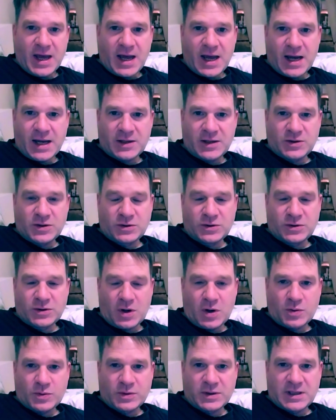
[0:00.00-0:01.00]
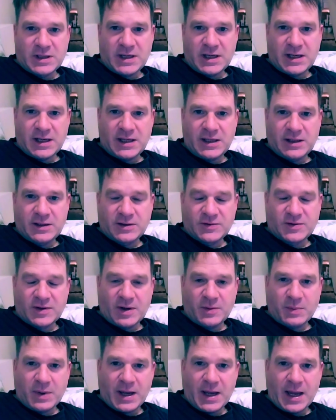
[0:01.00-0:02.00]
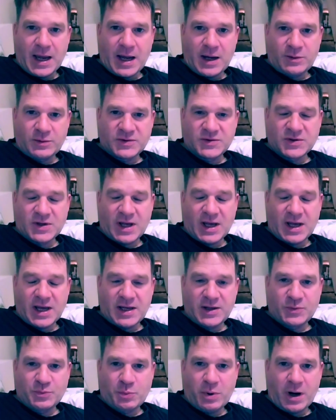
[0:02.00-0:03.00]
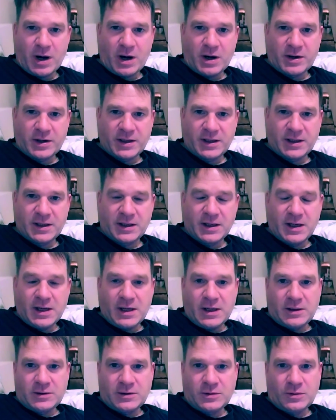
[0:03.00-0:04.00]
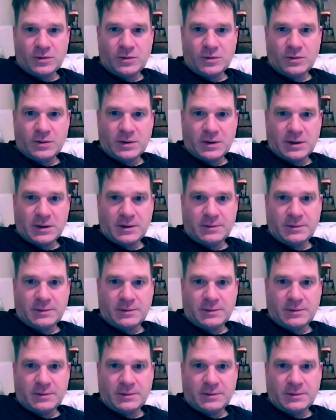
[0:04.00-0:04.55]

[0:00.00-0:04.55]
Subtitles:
and you don't need some outside party to